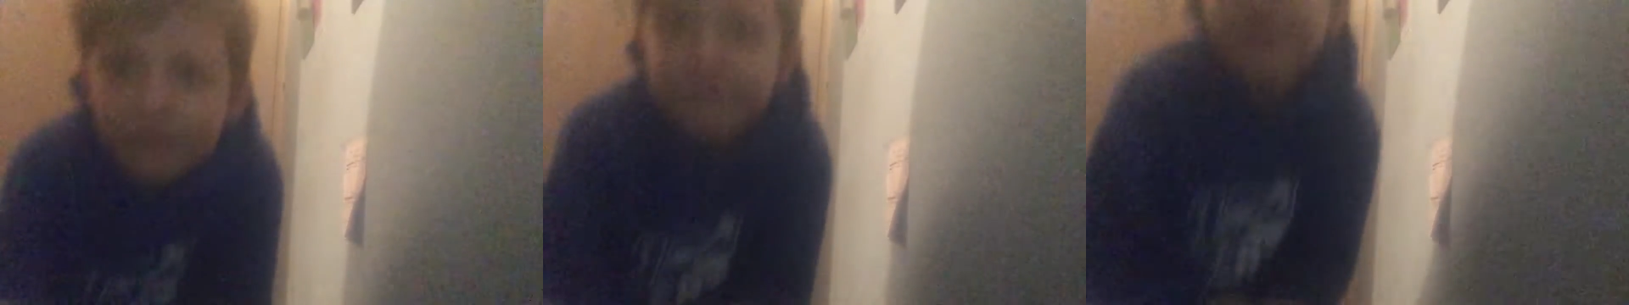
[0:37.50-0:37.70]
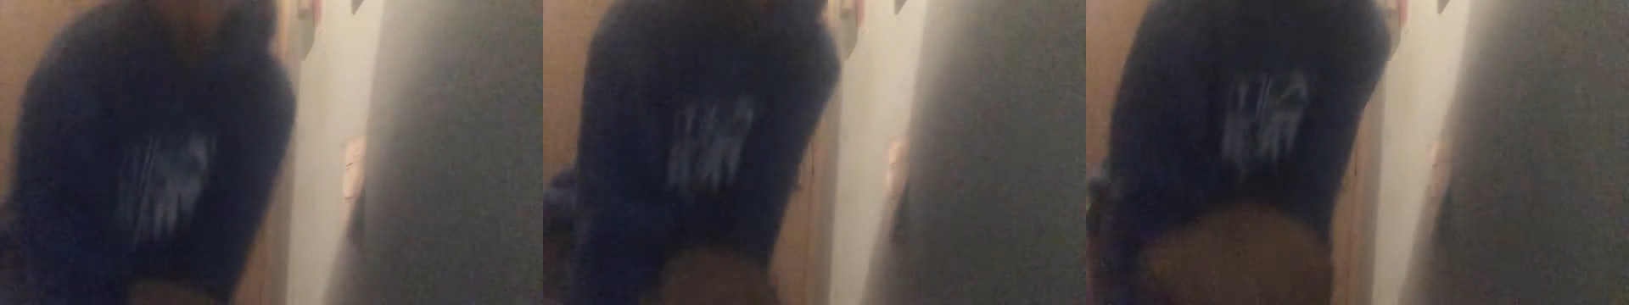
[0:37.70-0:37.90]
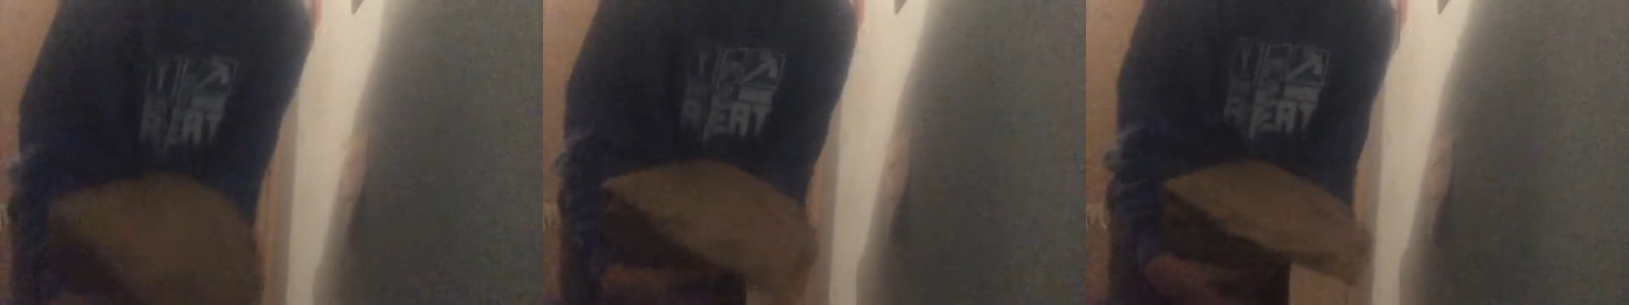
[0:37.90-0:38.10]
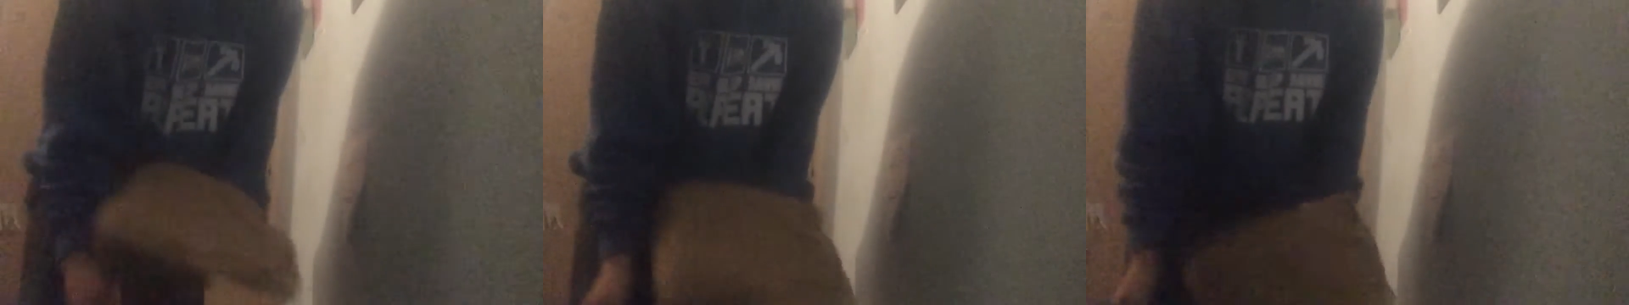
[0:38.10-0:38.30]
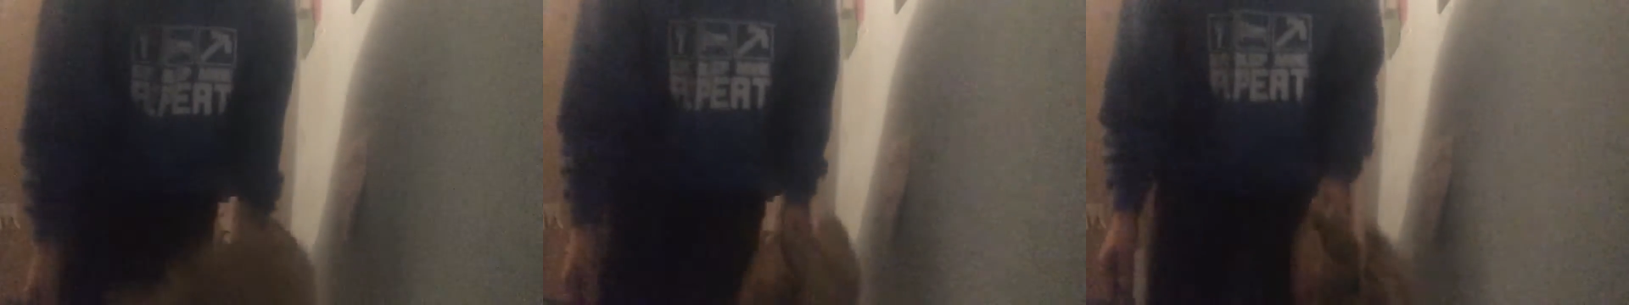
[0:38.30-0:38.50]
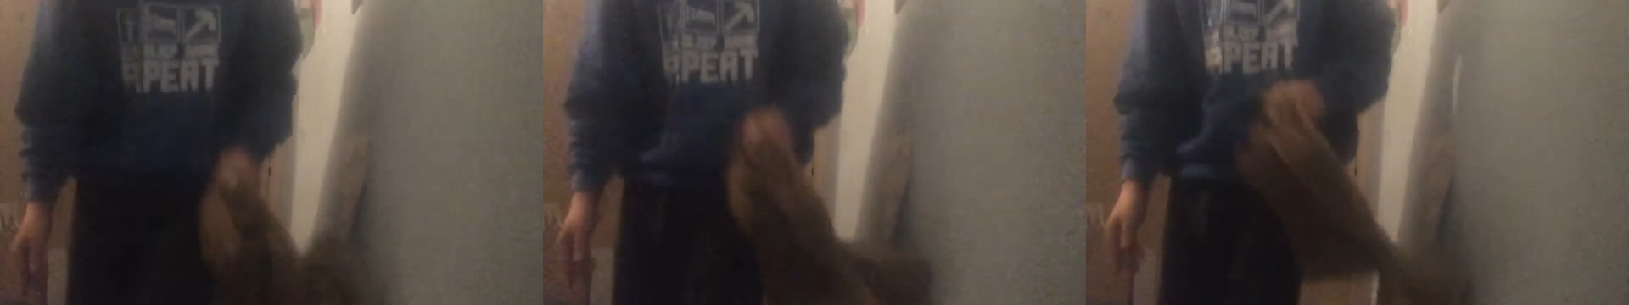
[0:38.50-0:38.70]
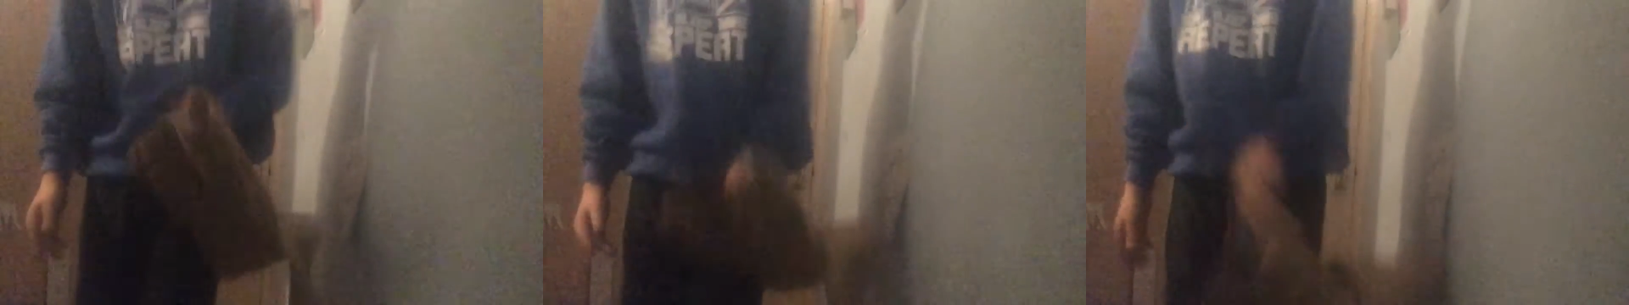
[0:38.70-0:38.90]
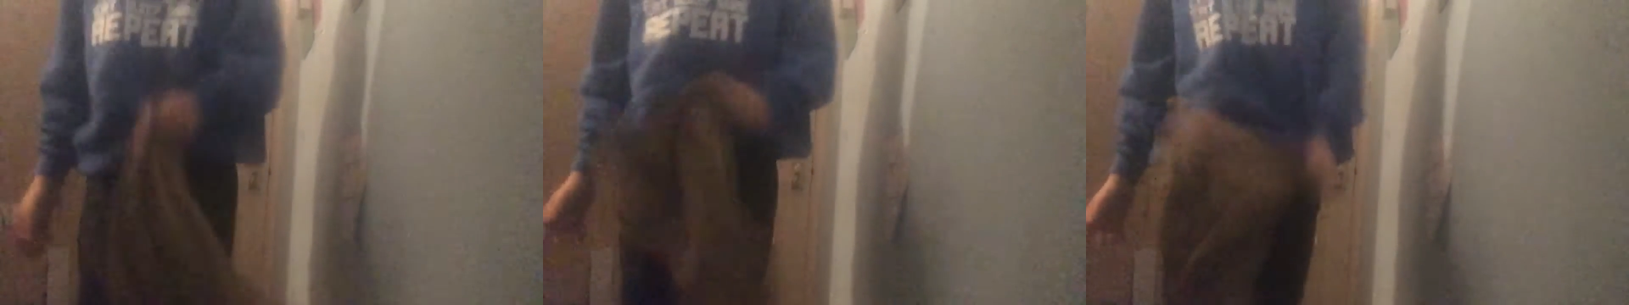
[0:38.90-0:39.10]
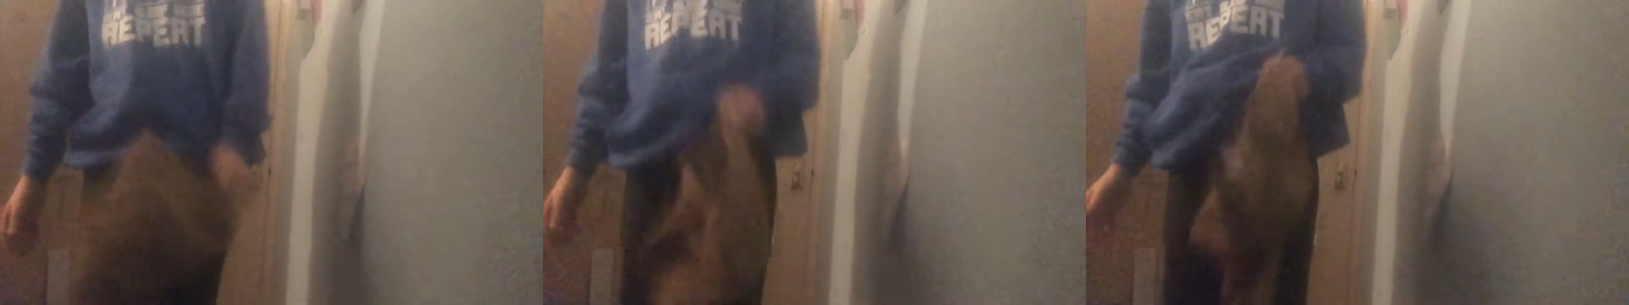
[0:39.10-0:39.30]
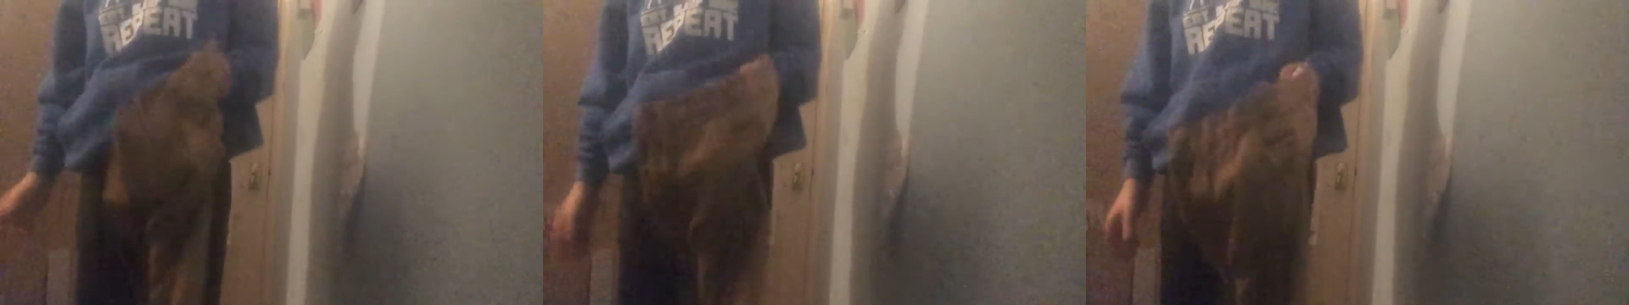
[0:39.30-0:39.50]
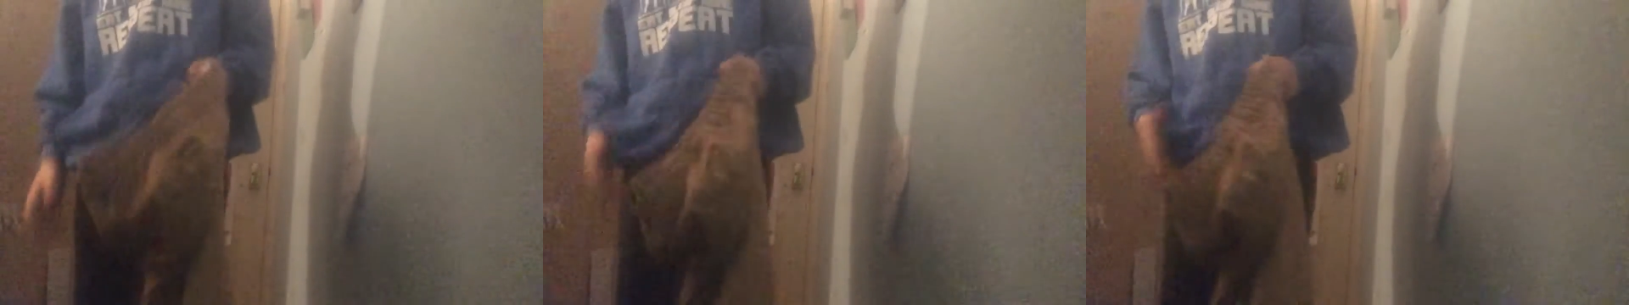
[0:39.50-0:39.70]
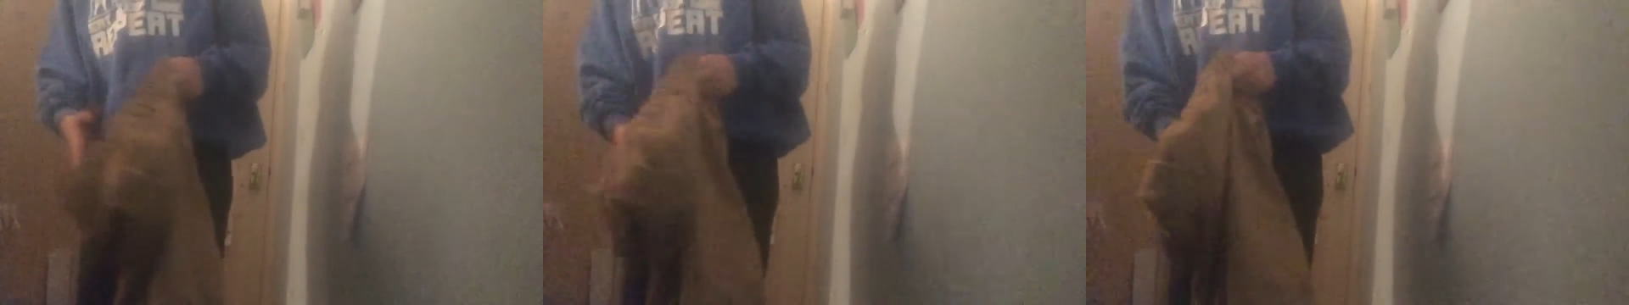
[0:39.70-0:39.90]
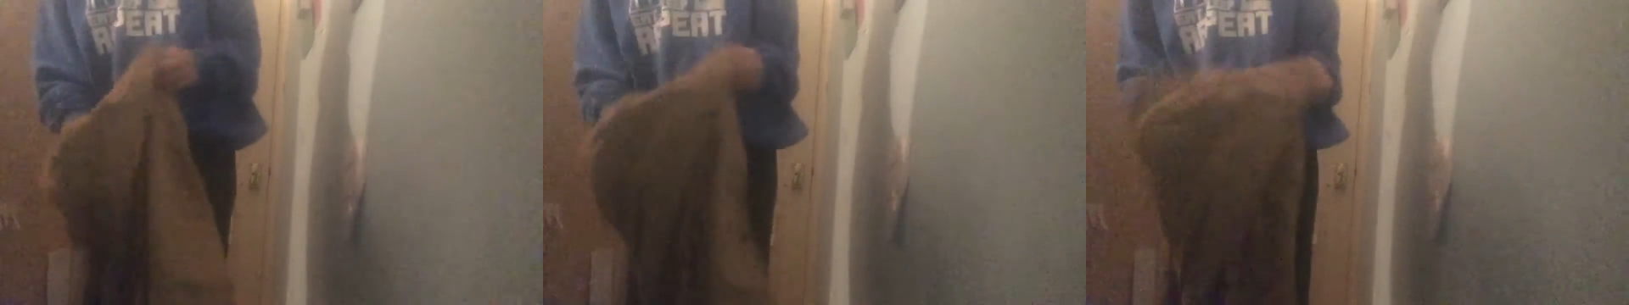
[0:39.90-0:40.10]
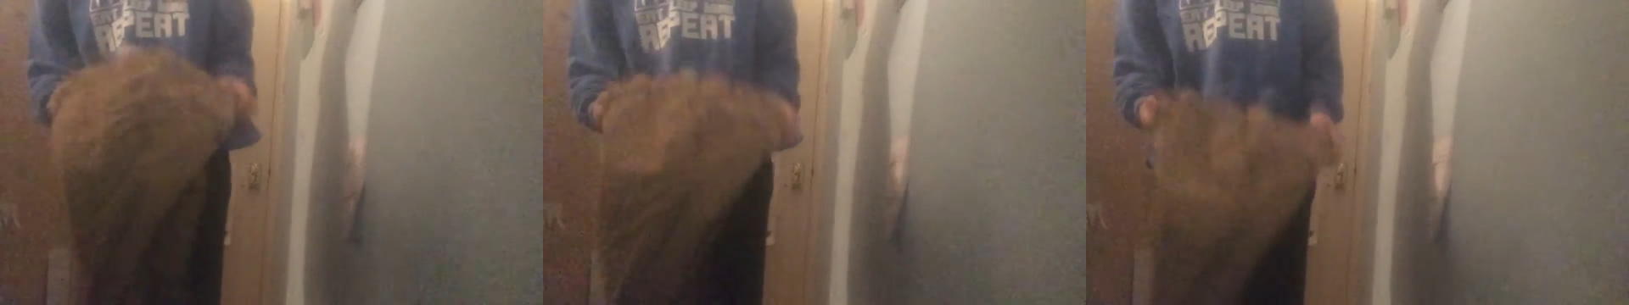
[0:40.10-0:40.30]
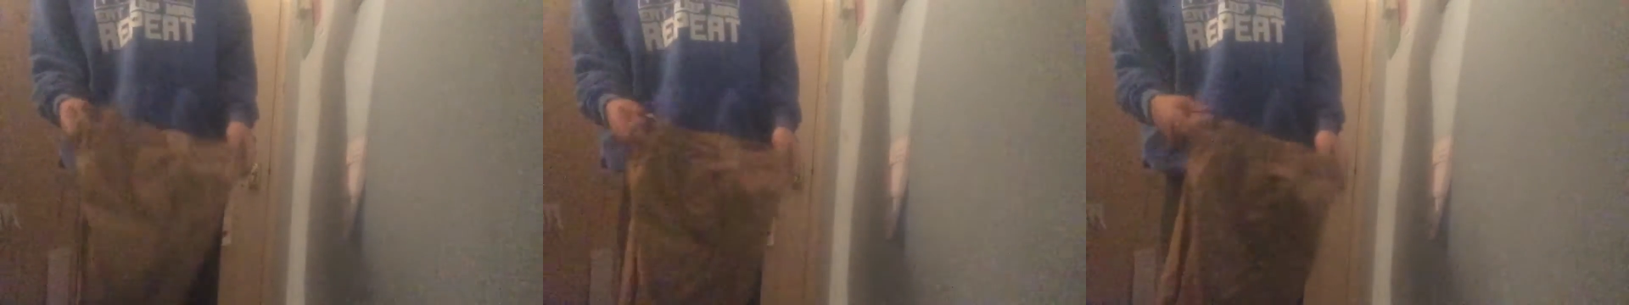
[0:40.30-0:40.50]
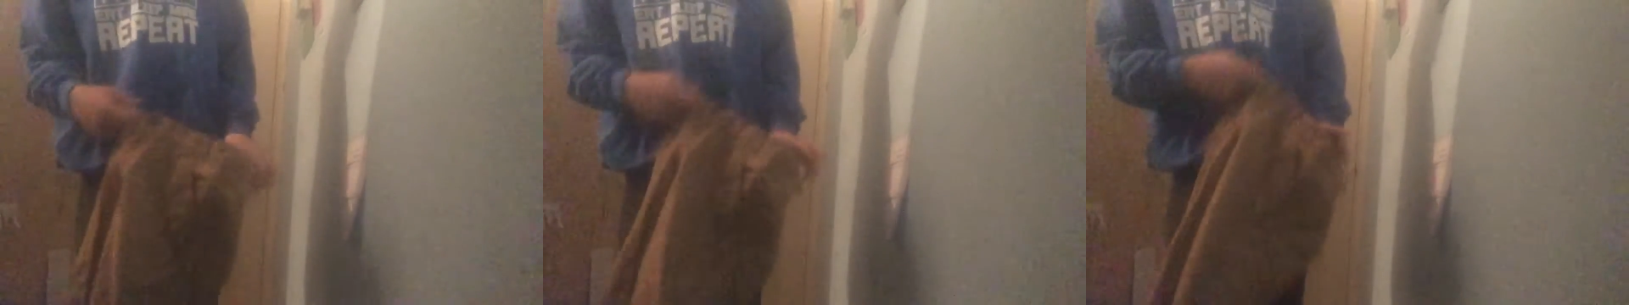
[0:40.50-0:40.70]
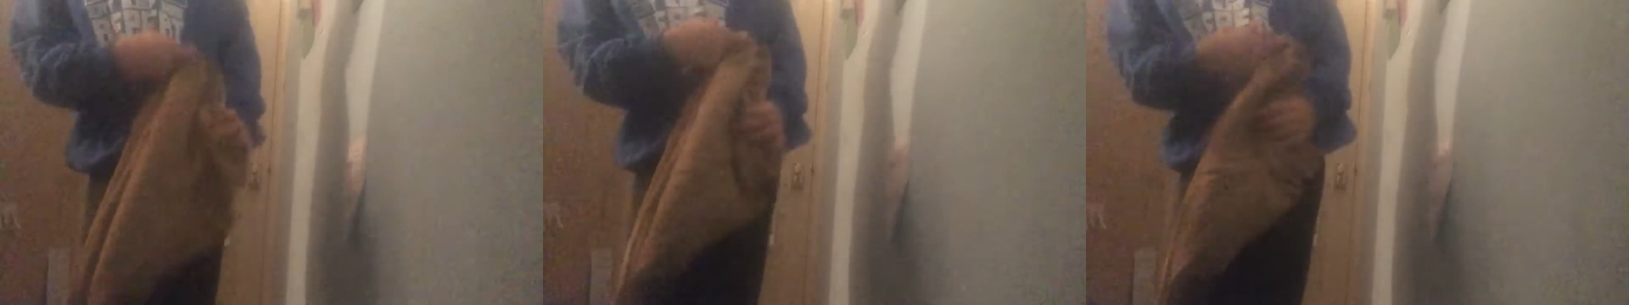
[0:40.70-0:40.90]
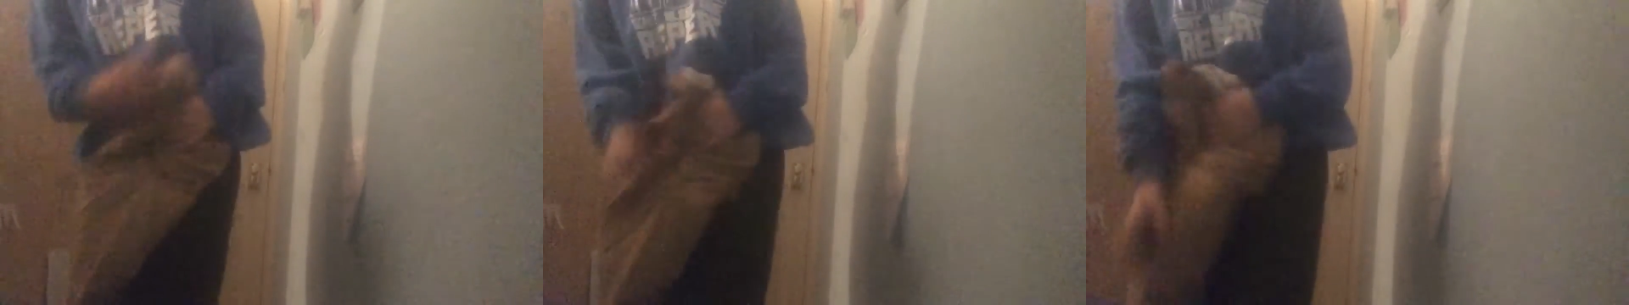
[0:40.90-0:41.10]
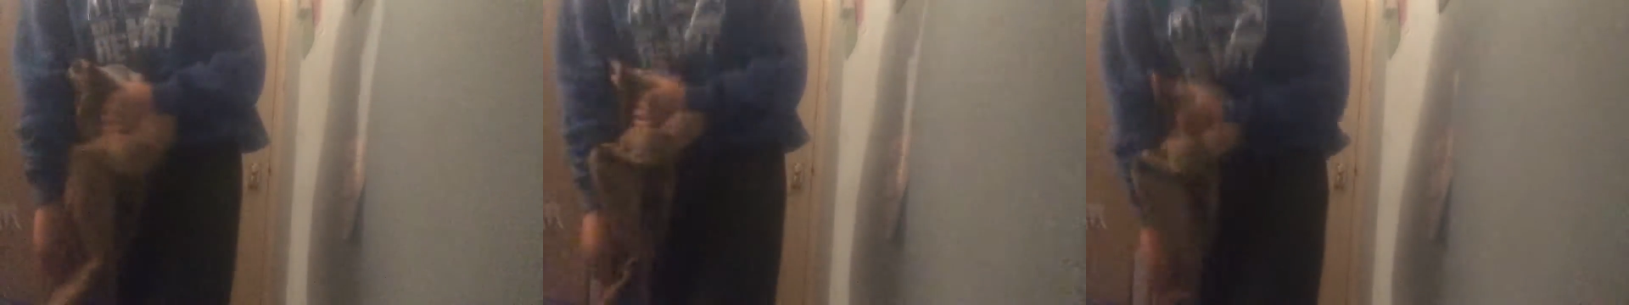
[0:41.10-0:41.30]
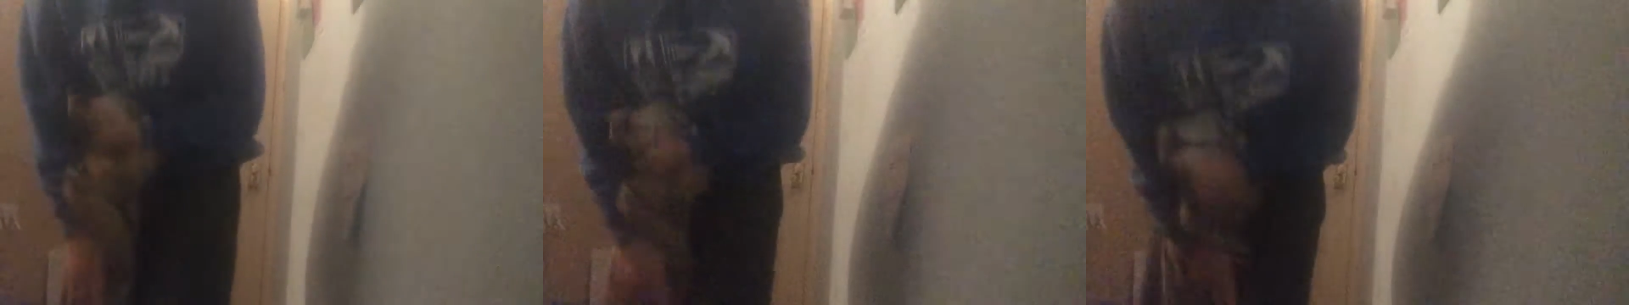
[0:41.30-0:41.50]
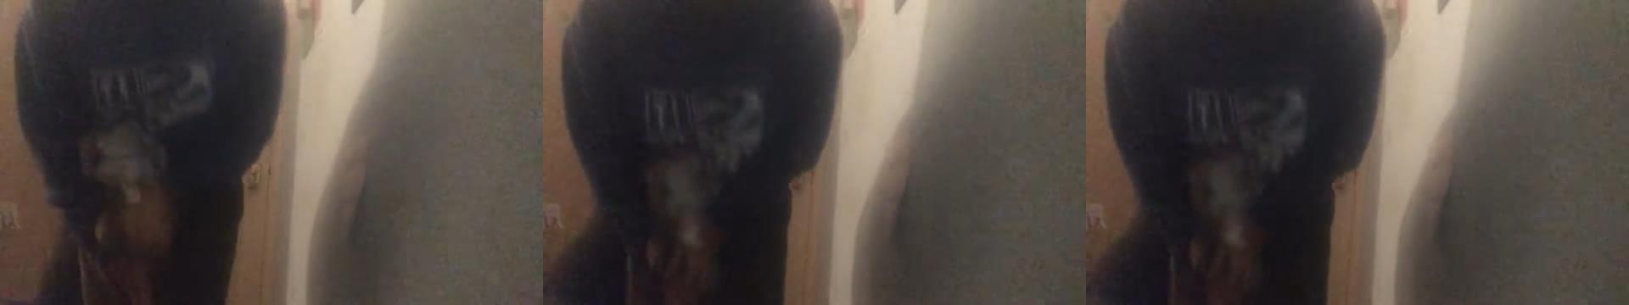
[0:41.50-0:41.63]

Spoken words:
(no speaker visible)